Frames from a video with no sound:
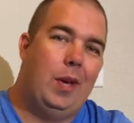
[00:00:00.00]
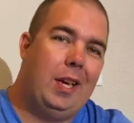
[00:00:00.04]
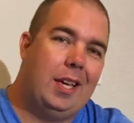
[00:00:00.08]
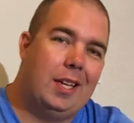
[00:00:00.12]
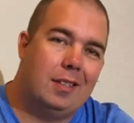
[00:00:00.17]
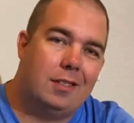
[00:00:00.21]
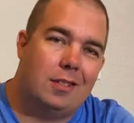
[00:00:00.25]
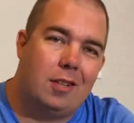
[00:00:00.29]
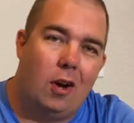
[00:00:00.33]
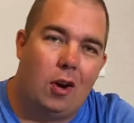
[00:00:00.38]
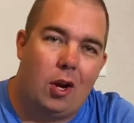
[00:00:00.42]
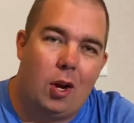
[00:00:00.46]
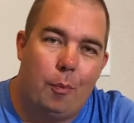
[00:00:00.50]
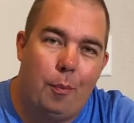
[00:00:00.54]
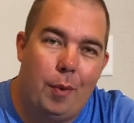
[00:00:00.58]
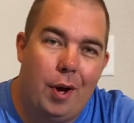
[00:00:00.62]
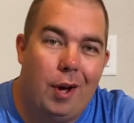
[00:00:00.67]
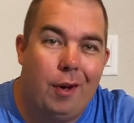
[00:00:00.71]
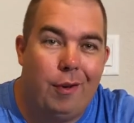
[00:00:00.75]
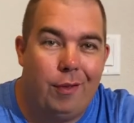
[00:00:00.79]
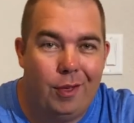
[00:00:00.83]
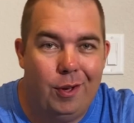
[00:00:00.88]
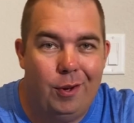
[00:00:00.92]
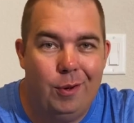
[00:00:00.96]
we can talk
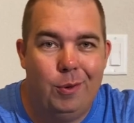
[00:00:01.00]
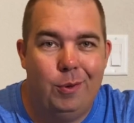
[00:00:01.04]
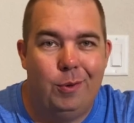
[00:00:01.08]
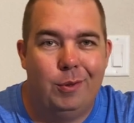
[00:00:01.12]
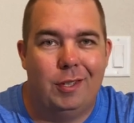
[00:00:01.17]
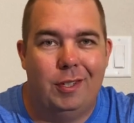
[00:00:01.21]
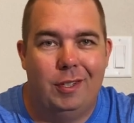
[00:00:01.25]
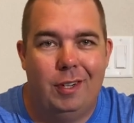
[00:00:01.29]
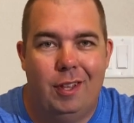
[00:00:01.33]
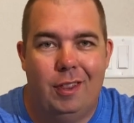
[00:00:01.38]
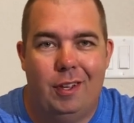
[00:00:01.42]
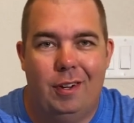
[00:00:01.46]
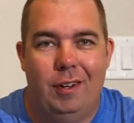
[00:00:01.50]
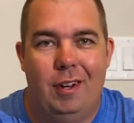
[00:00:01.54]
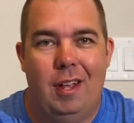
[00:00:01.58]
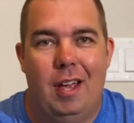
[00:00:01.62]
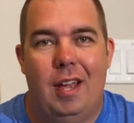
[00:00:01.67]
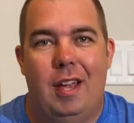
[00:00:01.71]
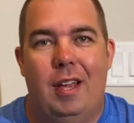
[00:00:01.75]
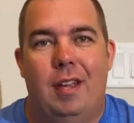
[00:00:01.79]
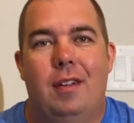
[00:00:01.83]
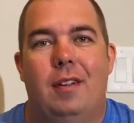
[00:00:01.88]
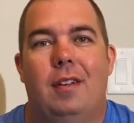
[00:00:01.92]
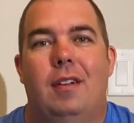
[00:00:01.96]
about those another
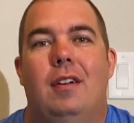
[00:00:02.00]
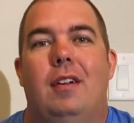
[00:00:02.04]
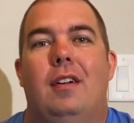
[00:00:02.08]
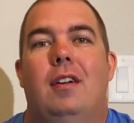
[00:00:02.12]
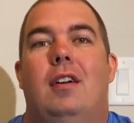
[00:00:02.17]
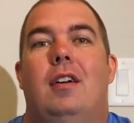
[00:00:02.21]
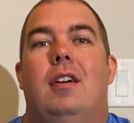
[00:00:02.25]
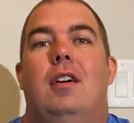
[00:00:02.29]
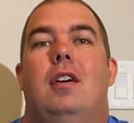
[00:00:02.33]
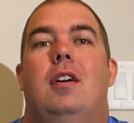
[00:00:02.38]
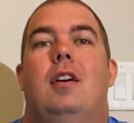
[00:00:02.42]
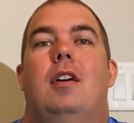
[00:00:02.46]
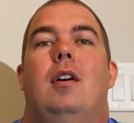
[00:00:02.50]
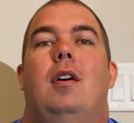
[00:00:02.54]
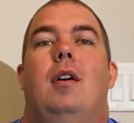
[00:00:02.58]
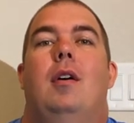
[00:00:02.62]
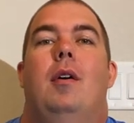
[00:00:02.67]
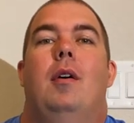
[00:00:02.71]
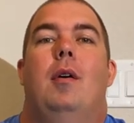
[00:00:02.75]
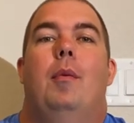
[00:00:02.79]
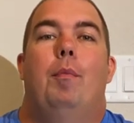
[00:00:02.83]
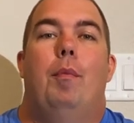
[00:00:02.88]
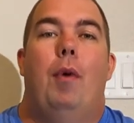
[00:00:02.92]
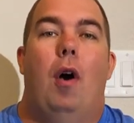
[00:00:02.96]
day.
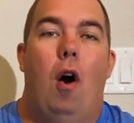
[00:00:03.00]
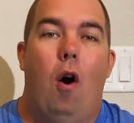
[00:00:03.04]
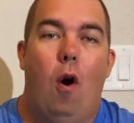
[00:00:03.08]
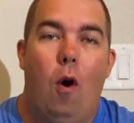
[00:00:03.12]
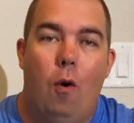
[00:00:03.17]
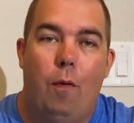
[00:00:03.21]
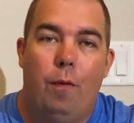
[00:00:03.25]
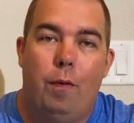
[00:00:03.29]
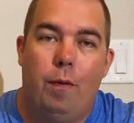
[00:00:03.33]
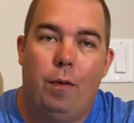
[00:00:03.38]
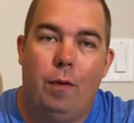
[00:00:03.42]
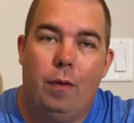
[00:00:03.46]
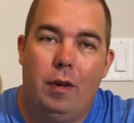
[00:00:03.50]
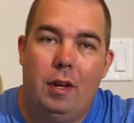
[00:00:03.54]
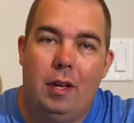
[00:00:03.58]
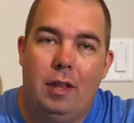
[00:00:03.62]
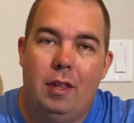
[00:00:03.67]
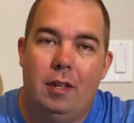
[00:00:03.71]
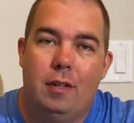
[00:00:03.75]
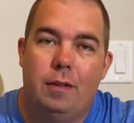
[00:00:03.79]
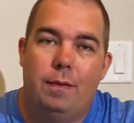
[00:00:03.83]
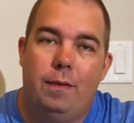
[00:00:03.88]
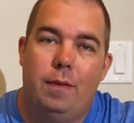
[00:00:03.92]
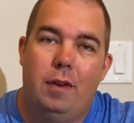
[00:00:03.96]
But hopefully
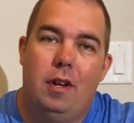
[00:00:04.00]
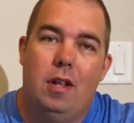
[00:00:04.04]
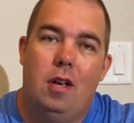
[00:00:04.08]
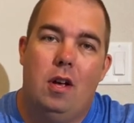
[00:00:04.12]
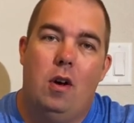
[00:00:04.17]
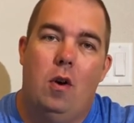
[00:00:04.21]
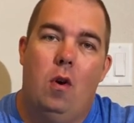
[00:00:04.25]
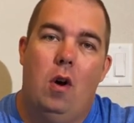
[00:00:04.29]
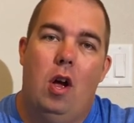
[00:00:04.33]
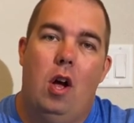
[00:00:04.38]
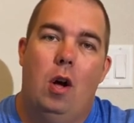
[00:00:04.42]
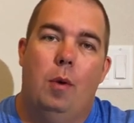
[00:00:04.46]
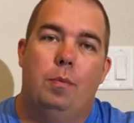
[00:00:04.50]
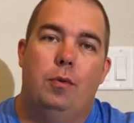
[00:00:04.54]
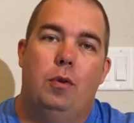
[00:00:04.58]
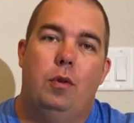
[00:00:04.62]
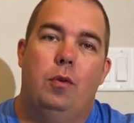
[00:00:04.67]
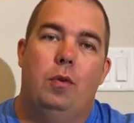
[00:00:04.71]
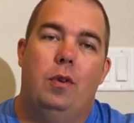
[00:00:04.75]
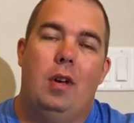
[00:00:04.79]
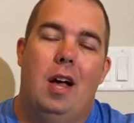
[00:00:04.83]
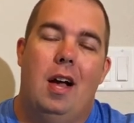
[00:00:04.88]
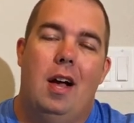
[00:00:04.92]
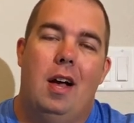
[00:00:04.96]
this video helped
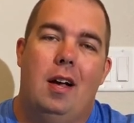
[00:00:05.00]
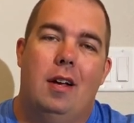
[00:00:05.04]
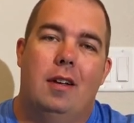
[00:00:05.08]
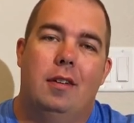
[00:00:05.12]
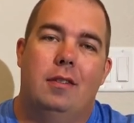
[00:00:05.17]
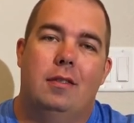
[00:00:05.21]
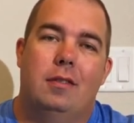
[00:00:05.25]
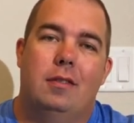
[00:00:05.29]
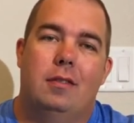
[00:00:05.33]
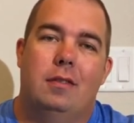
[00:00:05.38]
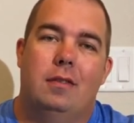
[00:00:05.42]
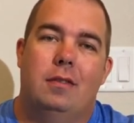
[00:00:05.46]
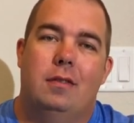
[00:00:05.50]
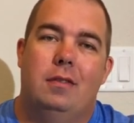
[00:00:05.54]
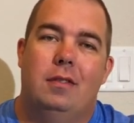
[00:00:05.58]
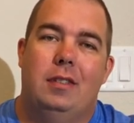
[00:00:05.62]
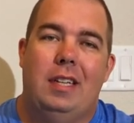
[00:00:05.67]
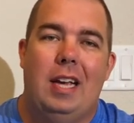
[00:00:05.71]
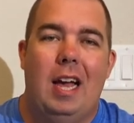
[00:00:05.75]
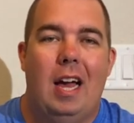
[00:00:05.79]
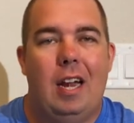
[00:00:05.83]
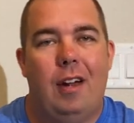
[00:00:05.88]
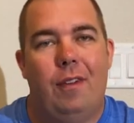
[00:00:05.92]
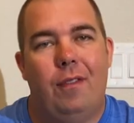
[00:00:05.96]
you guys
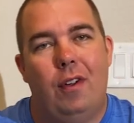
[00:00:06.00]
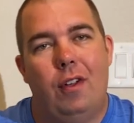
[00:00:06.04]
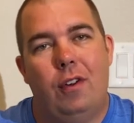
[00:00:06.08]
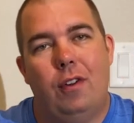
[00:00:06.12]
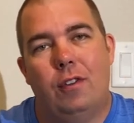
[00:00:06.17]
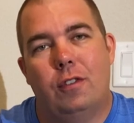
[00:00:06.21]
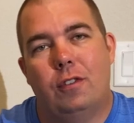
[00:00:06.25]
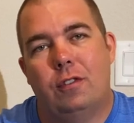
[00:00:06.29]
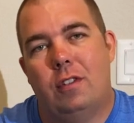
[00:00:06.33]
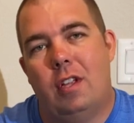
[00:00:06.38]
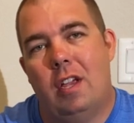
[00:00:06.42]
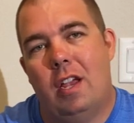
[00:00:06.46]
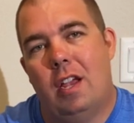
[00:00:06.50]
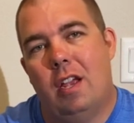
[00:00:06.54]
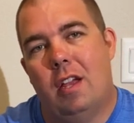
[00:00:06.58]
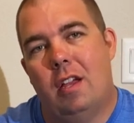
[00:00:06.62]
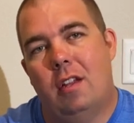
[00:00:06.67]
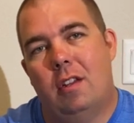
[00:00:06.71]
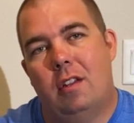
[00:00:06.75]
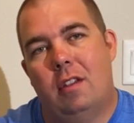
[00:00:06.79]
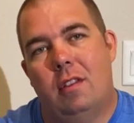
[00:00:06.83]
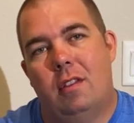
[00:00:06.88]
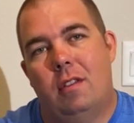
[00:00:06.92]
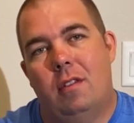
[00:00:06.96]
kind of
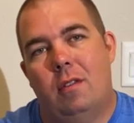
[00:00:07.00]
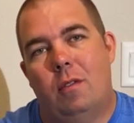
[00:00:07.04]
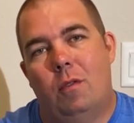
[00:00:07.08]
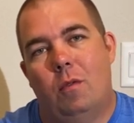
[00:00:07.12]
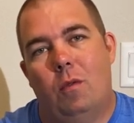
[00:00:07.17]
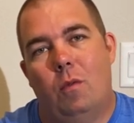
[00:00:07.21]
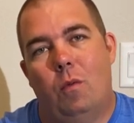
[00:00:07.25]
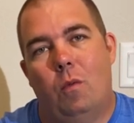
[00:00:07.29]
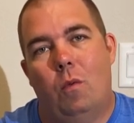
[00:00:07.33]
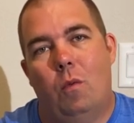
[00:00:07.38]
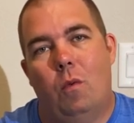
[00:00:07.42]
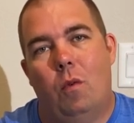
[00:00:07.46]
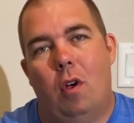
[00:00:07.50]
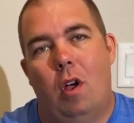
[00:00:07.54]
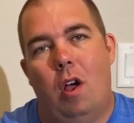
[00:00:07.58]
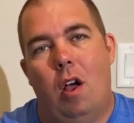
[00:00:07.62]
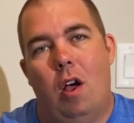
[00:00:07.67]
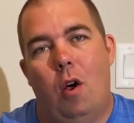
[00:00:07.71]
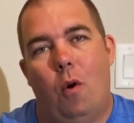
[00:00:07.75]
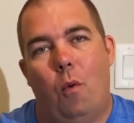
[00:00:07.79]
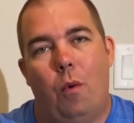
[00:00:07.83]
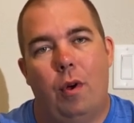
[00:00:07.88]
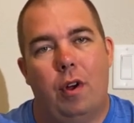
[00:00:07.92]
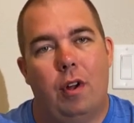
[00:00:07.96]
understand
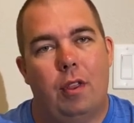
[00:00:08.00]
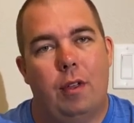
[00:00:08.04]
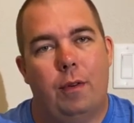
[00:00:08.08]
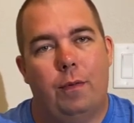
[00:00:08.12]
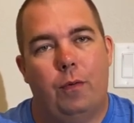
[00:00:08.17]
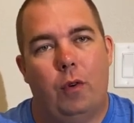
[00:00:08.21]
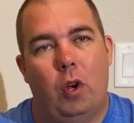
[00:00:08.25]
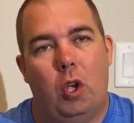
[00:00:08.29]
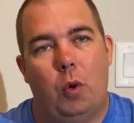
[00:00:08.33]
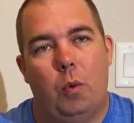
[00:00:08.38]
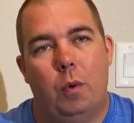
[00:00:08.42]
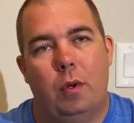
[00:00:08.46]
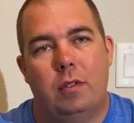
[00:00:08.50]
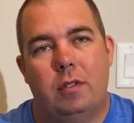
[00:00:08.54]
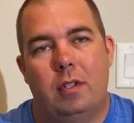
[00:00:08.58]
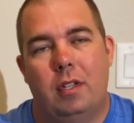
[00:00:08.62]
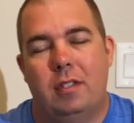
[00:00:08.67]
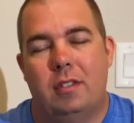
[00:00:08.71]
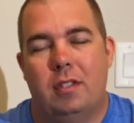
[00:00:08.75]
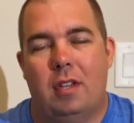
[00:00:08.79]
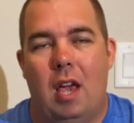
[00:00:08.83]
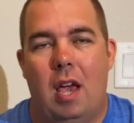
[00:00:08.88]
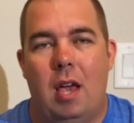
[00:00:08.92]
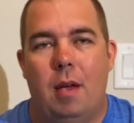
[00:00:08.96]
uh, where the
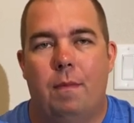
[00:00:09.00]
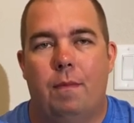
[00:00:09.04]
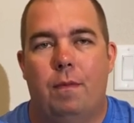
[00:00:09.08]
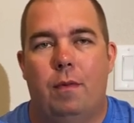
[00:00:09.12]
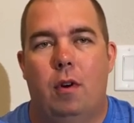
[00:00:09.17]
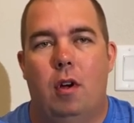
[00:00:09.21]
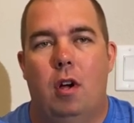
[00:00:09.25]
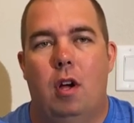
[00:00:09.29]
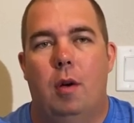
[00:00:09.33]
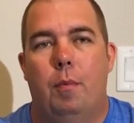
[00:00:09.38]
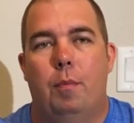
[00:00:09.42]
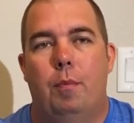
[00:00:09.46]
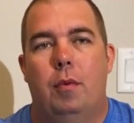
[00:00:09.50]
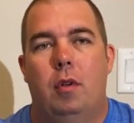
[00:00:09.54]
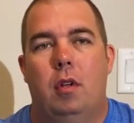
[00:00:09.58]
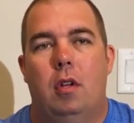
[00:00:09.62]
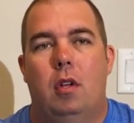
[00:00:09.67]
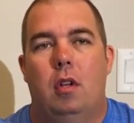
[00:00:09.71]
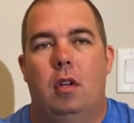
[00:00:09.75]
frequencies came from